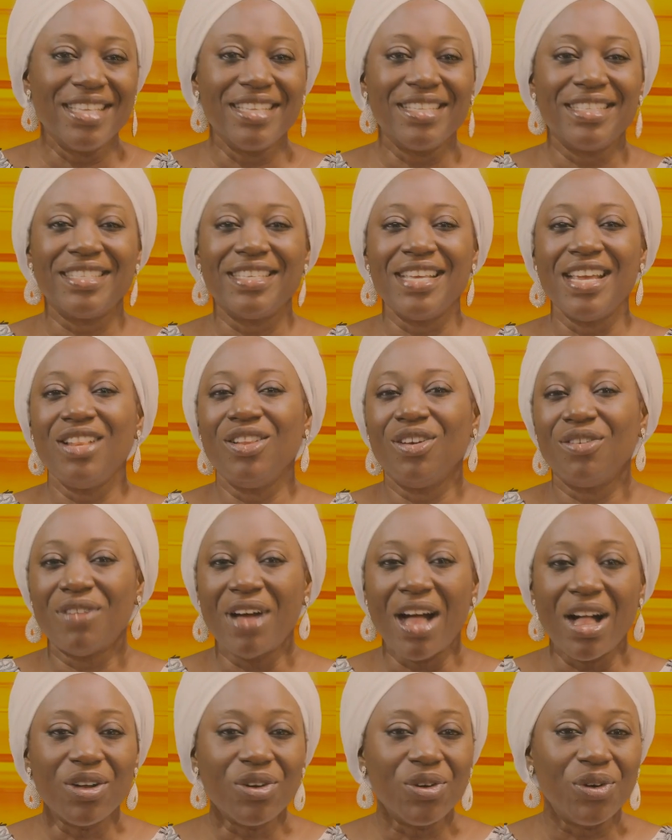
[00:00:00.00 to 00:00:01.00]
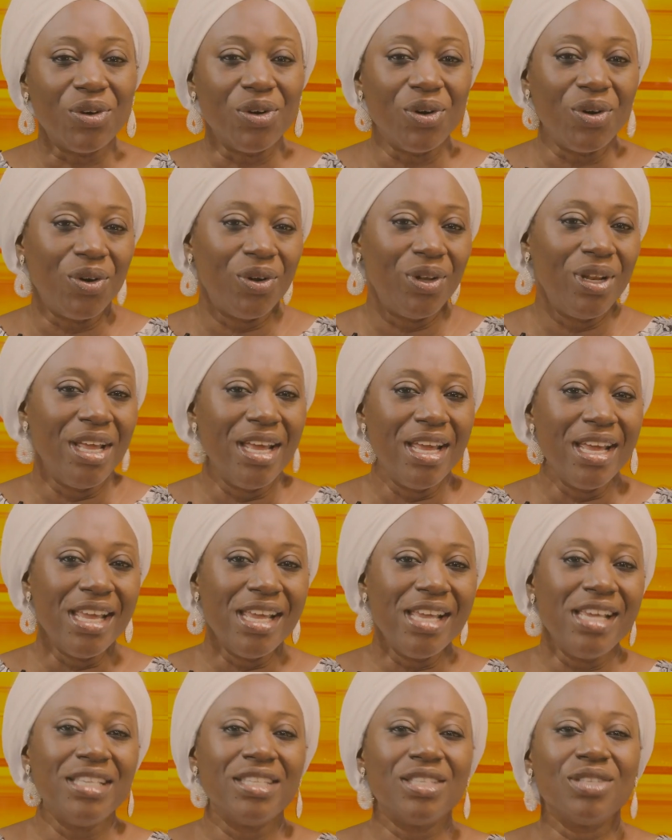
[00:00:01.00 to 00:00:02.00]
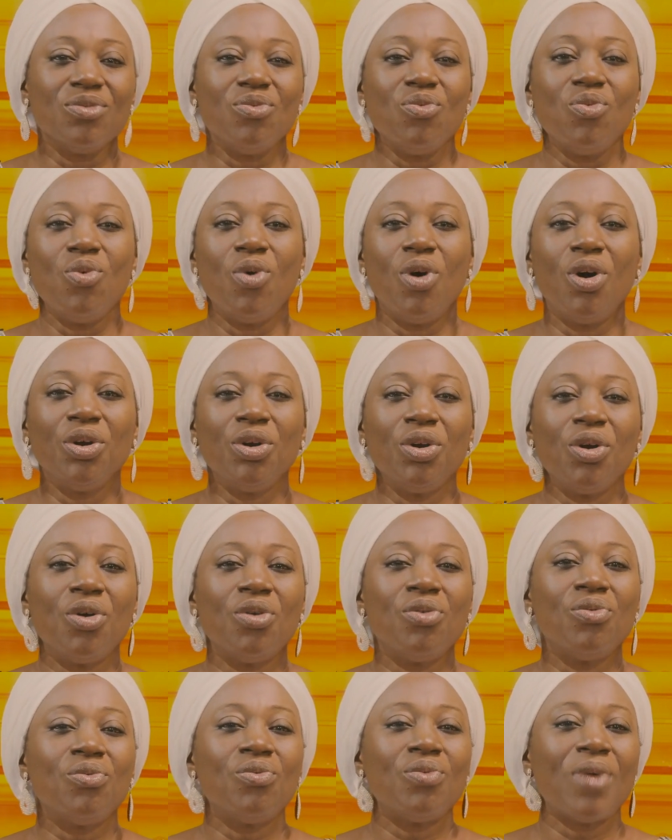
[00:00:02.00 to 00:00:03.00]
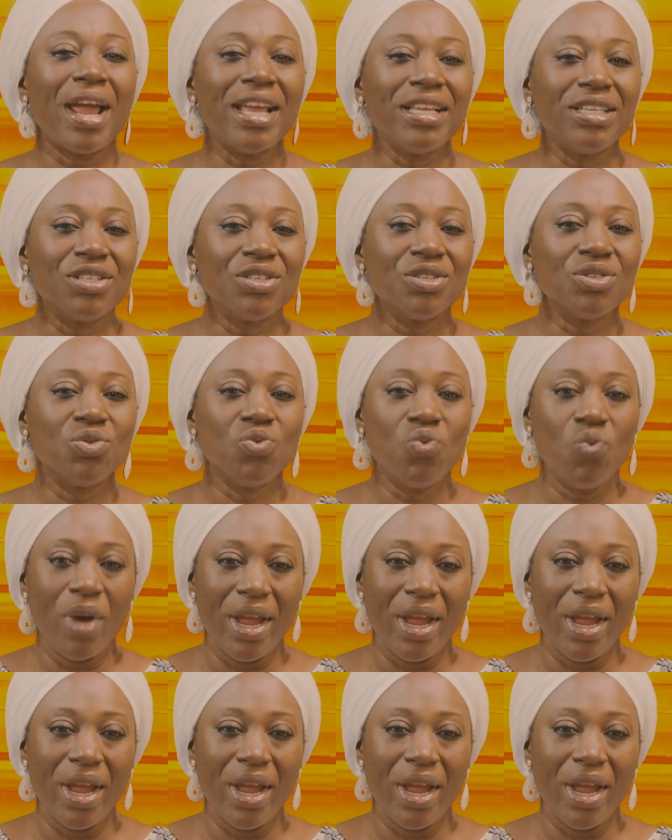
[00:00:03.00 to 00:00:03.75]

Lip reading: The sale of alcohol is one unrighteous